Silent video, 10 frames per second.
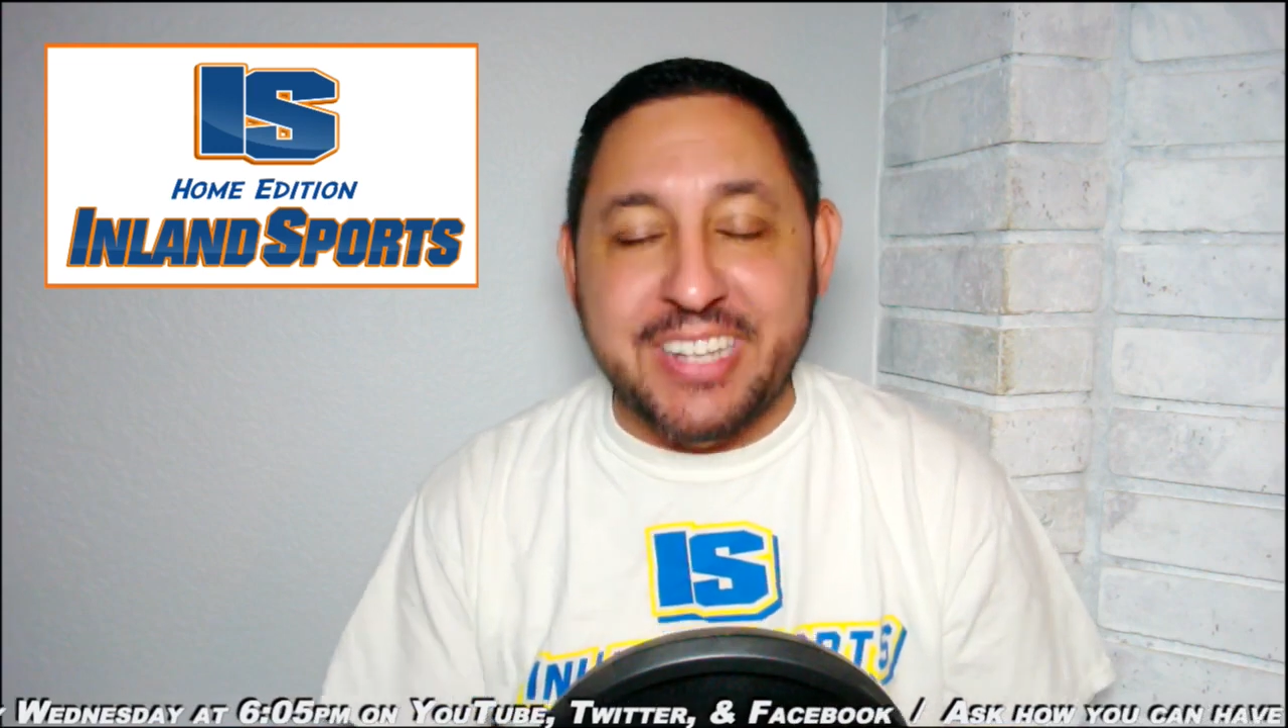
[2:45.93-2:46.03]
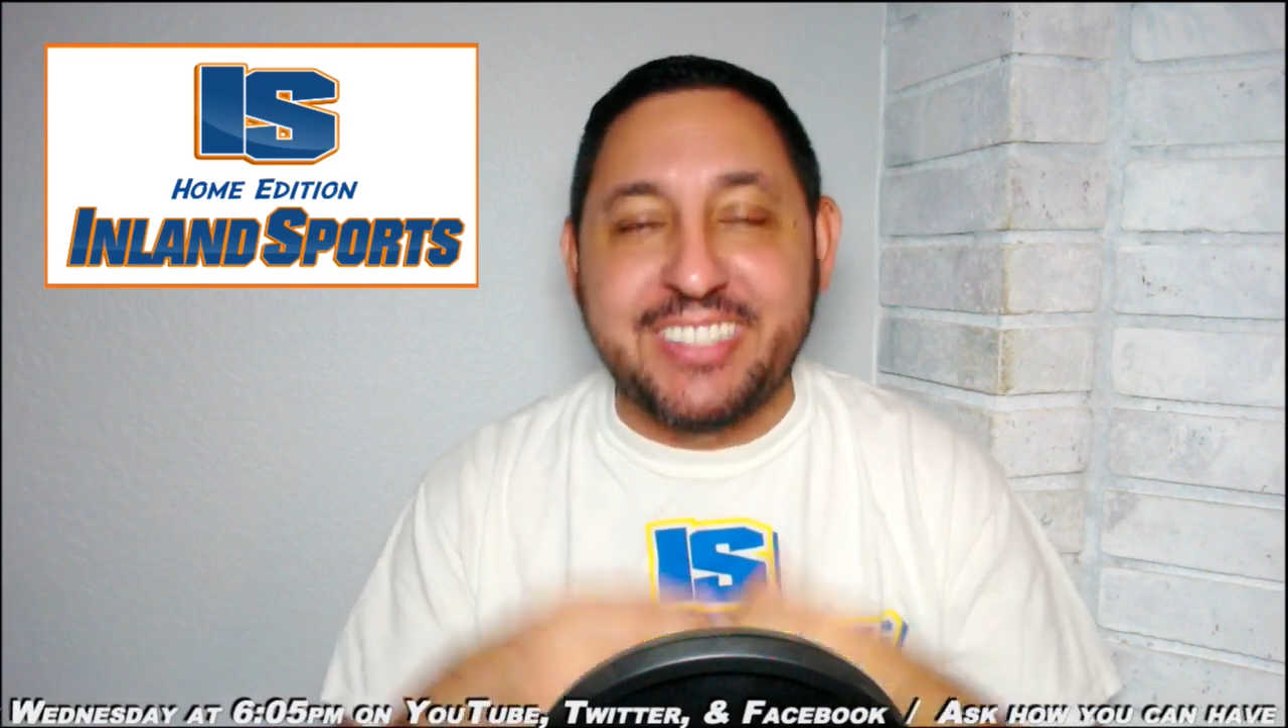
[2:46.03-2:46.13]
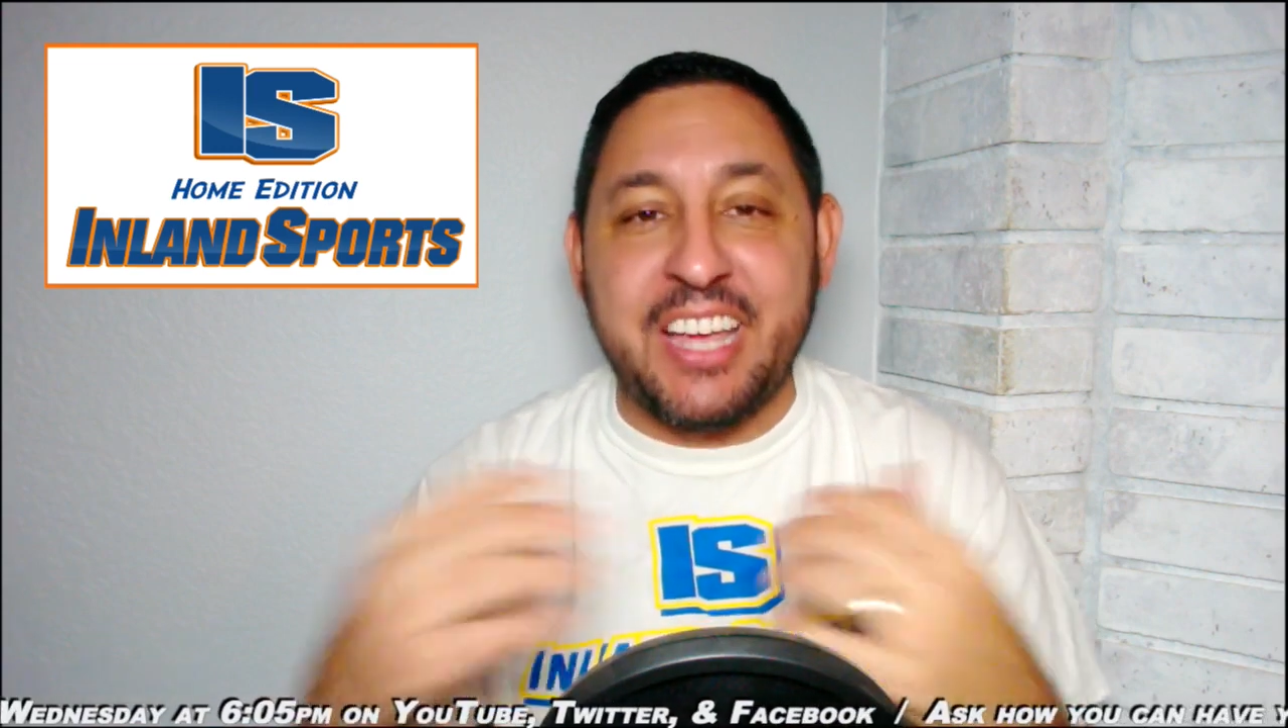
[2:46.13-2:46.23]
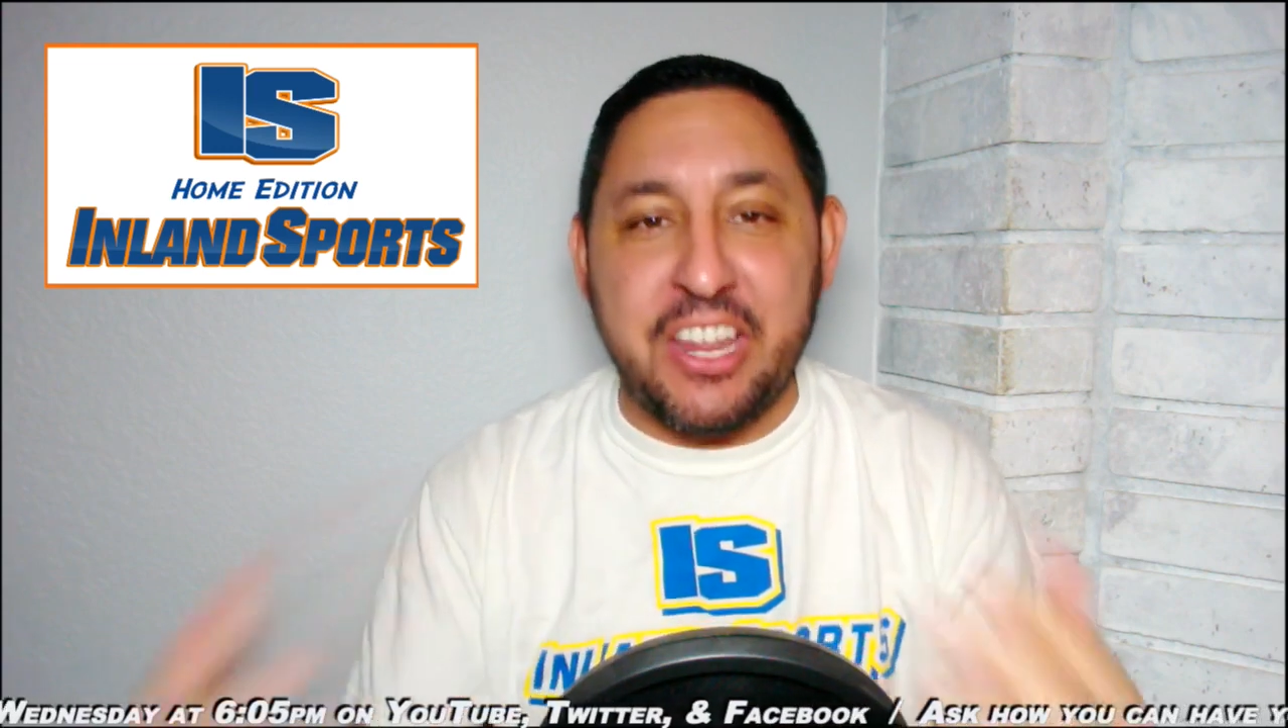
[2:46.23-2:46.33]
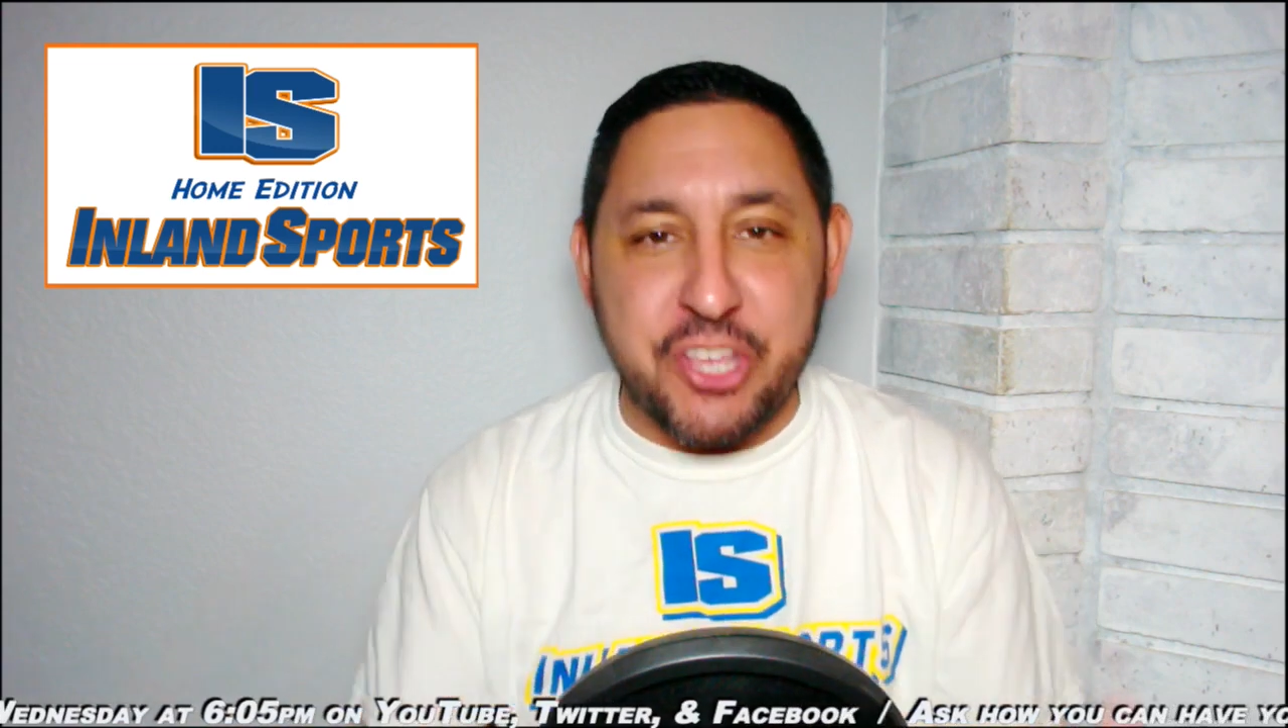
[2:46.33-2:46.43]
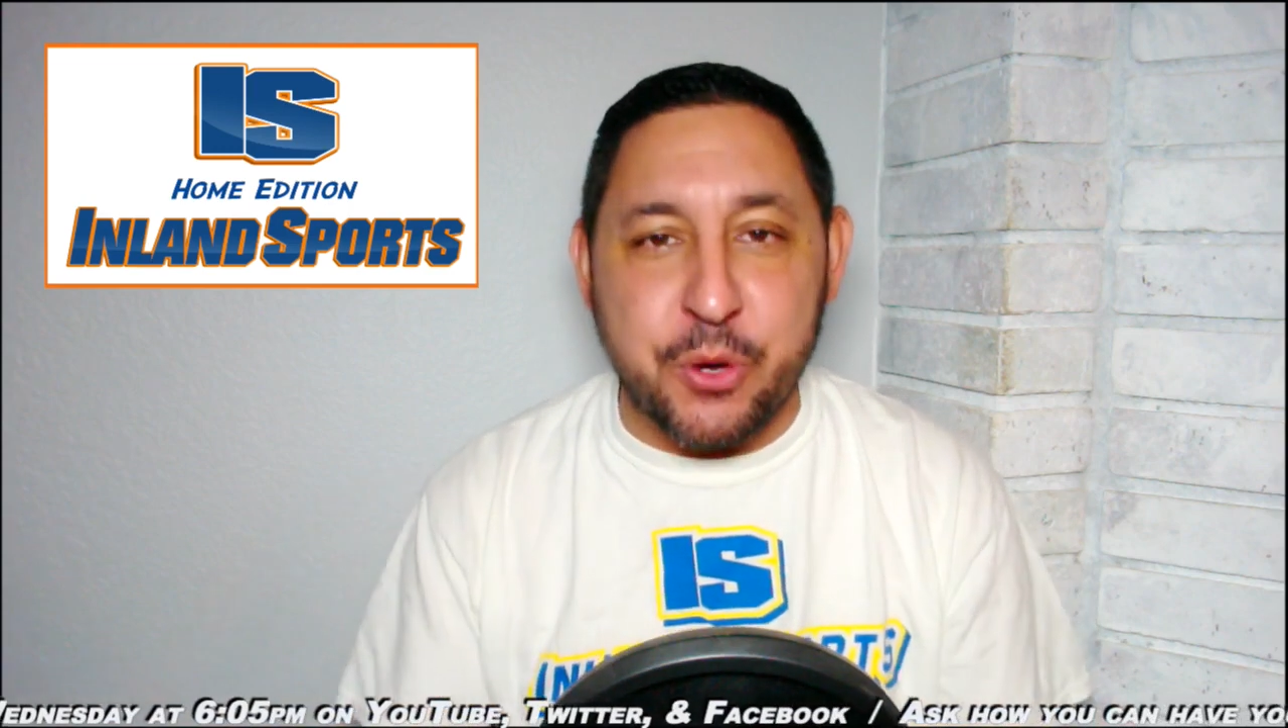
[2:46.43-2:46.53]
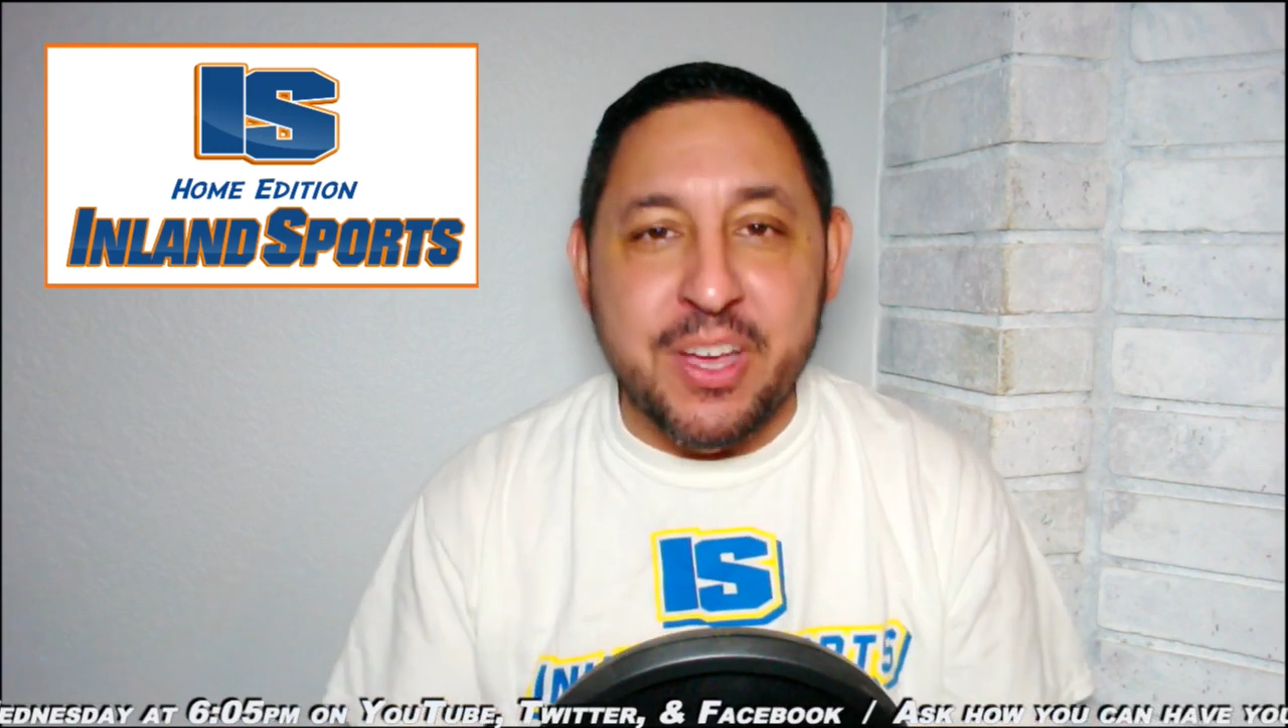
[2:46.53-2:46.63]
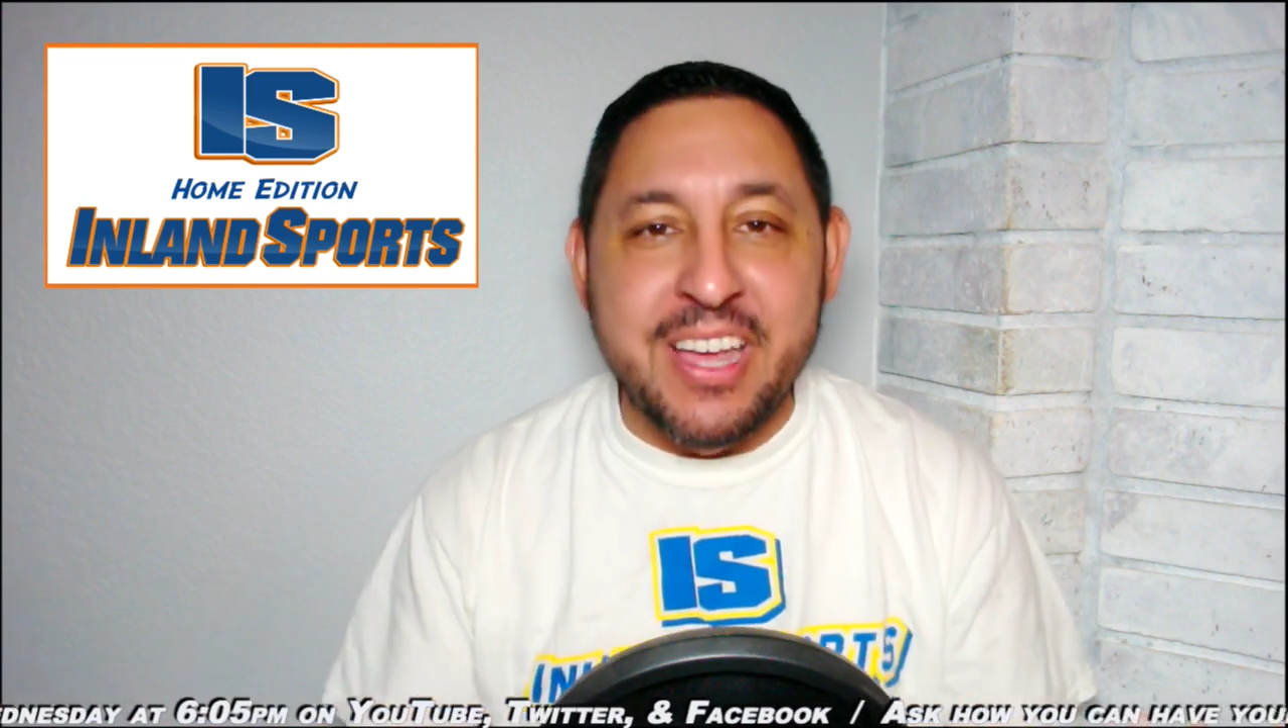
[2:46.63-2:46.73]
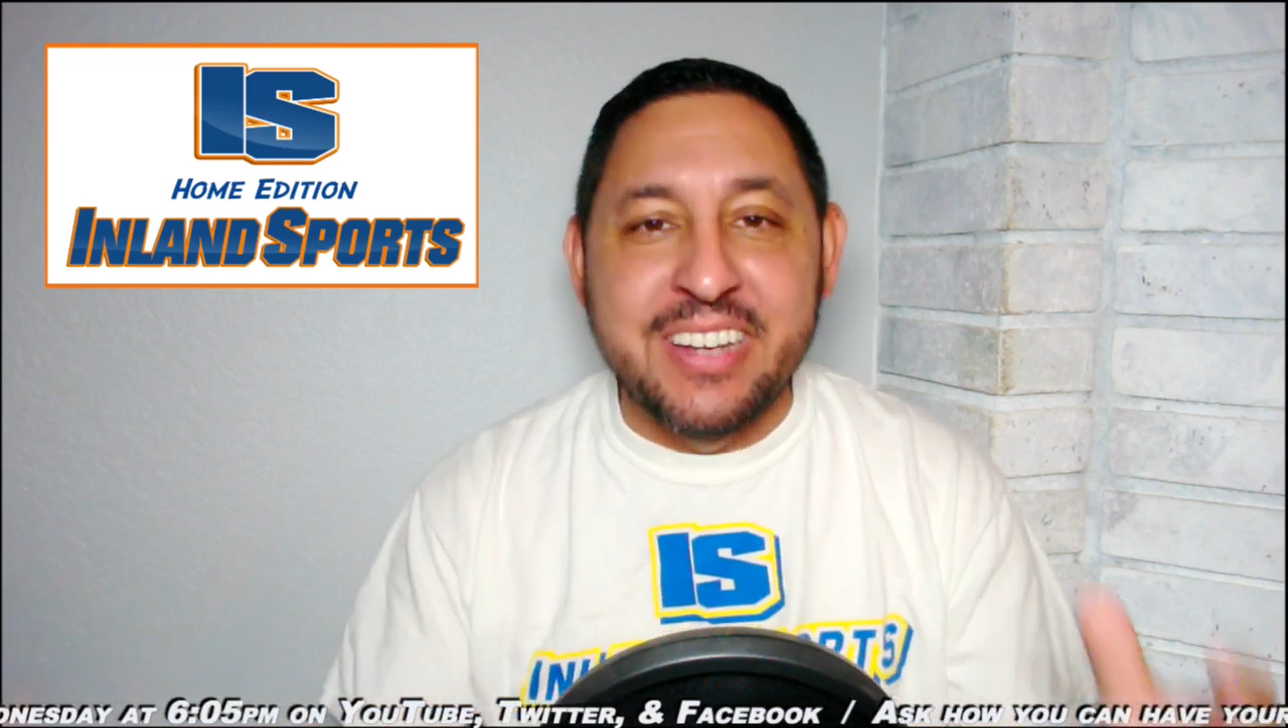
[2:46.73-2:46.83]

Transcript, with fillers: continue